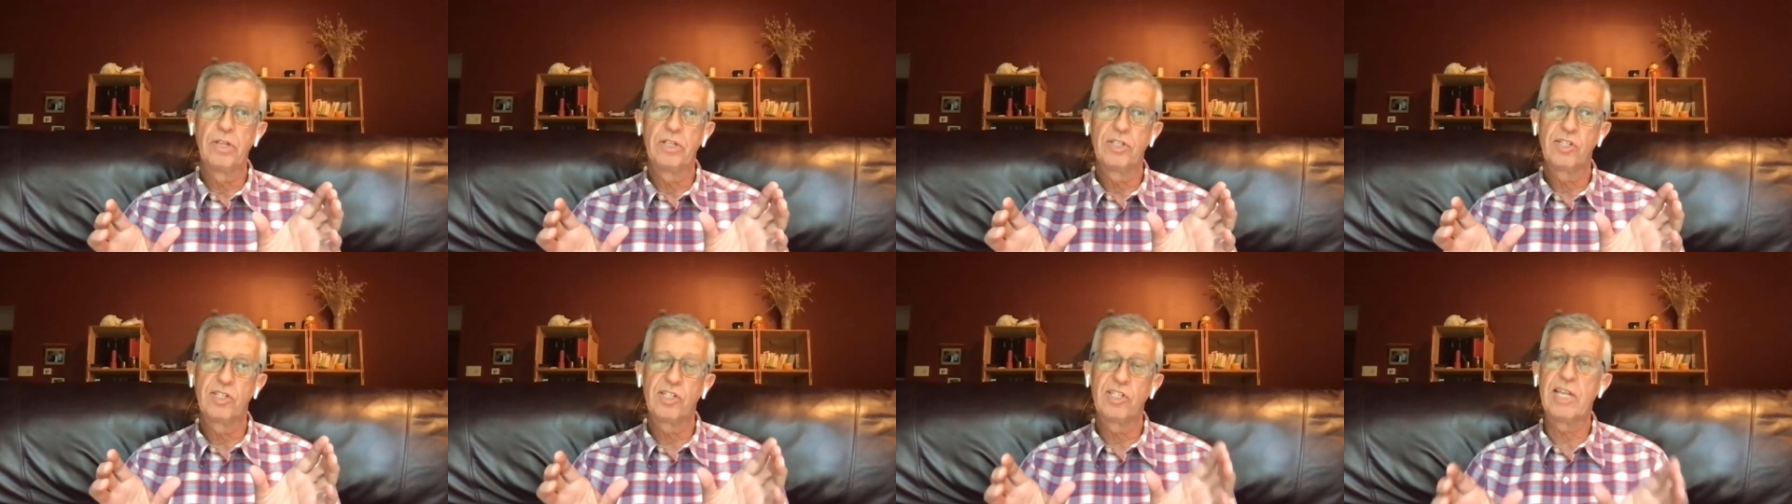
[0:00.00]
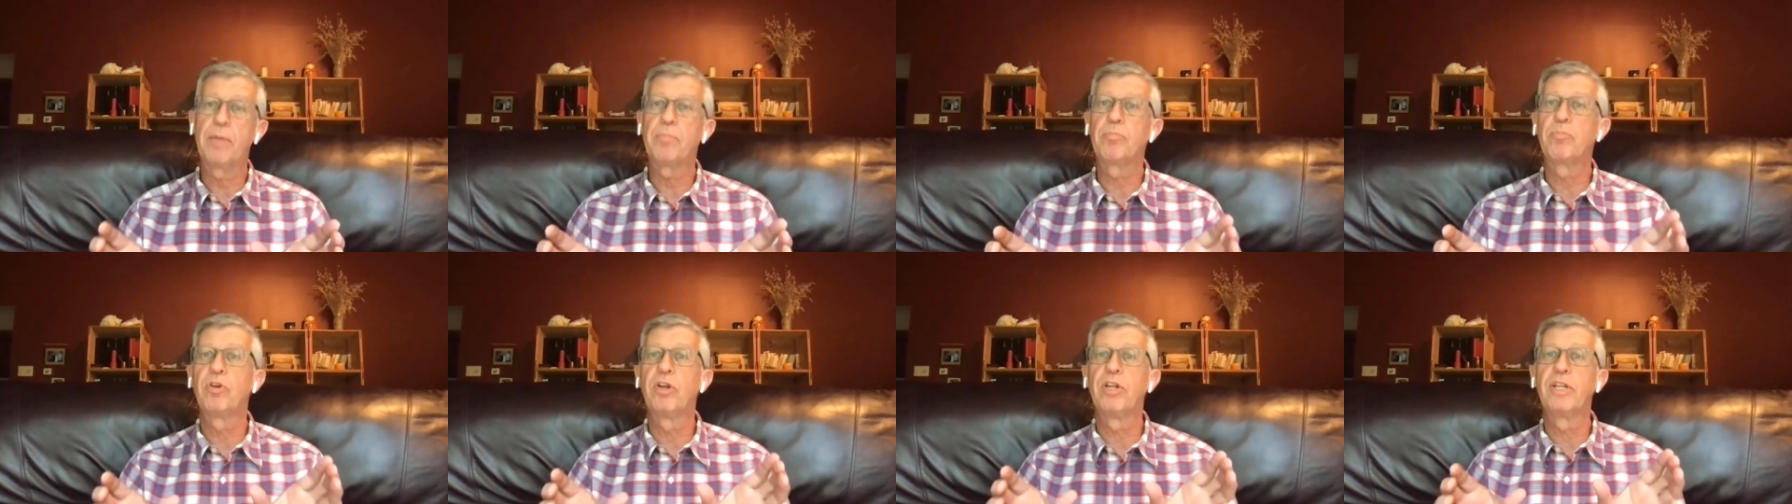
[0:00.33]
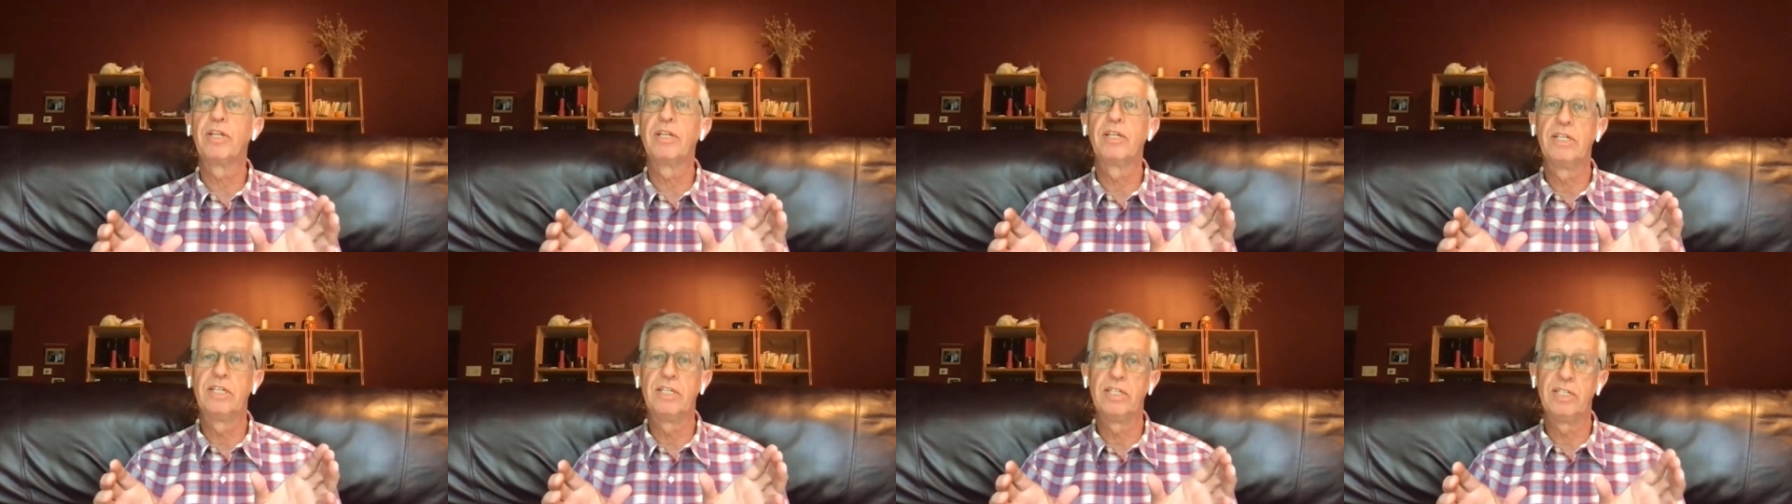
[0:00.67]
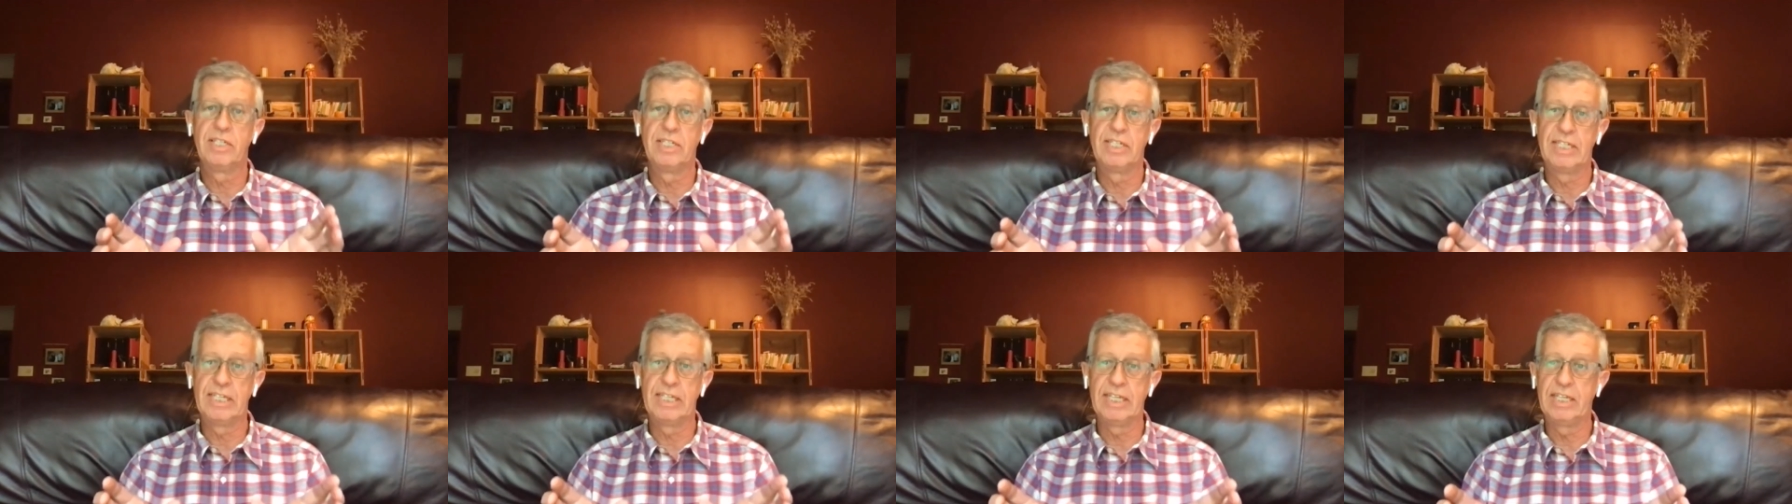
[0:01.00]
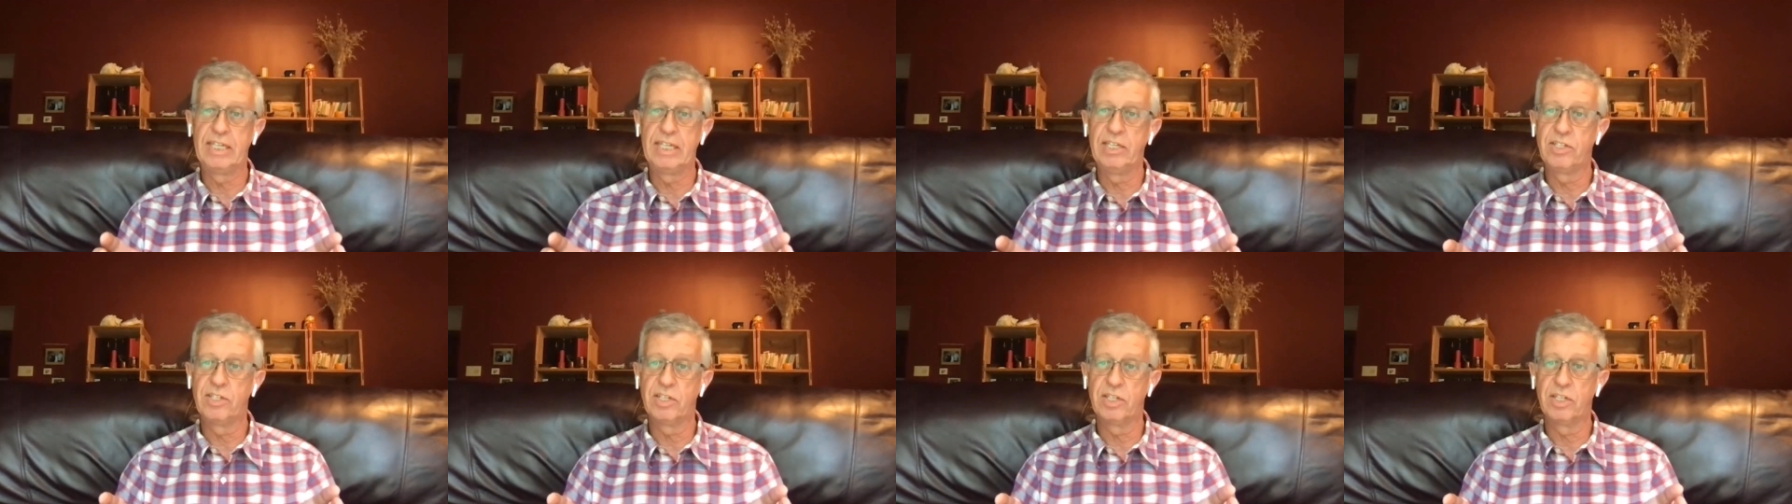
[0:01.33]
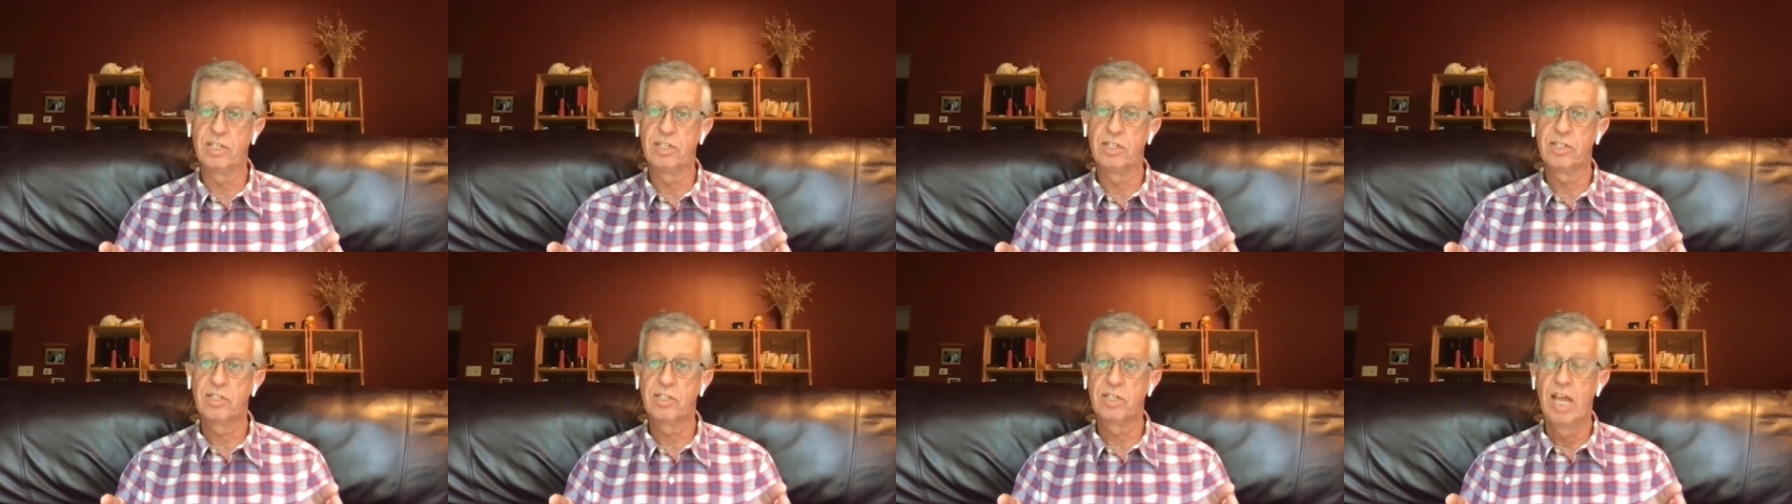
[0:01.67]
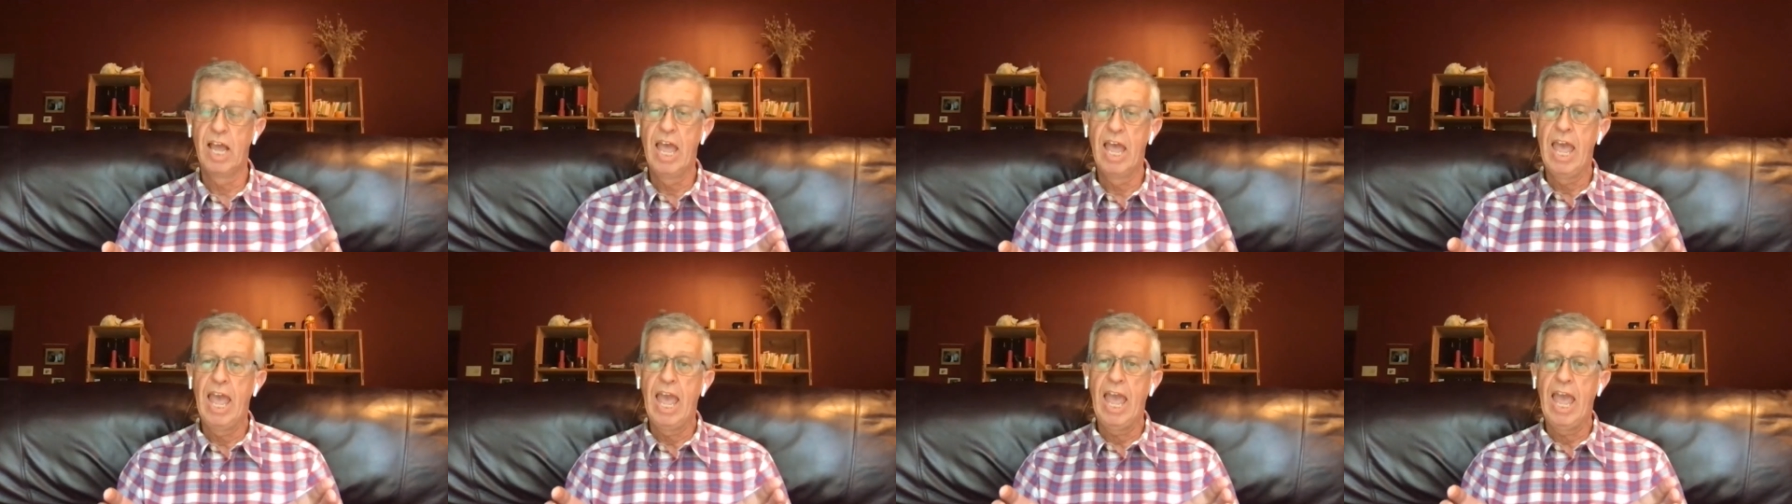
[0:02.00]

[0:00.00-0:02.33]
separate diseases.